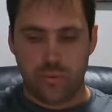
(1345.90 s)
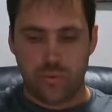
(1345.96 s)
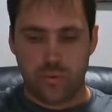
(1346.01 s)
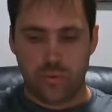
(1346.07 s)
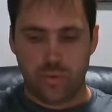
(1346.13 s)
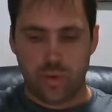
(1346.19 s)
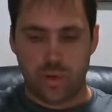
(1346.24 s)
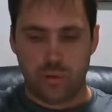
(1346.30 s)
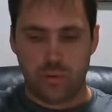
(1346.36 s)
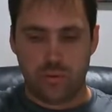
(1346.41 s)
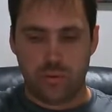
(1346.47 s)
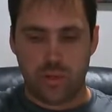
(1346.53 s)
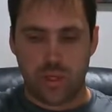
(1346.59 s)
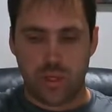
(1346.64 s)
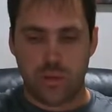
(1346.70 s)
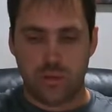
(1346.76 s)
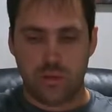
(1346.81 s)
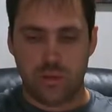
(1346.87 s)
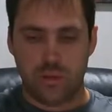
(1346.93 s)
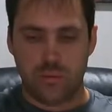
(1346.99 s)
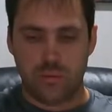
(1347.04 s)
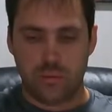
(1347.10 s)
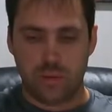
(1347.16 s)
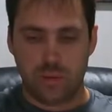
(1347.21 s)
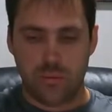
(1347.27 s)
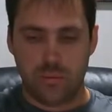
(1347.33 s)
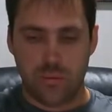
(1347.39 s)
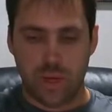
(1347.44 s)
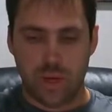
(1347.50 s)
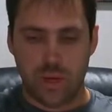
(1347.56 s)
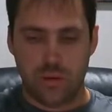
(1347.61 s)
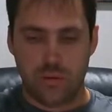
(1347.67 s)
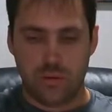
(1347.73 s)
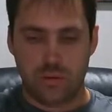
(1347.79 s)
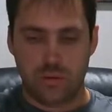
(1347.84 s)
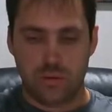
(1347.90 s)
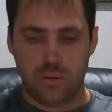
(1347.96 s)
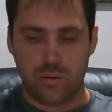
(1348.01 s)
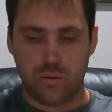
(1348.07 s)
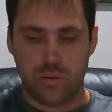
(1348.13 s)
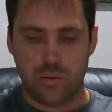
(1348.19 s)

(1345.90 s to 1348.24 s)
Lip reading: I don't think this really matters.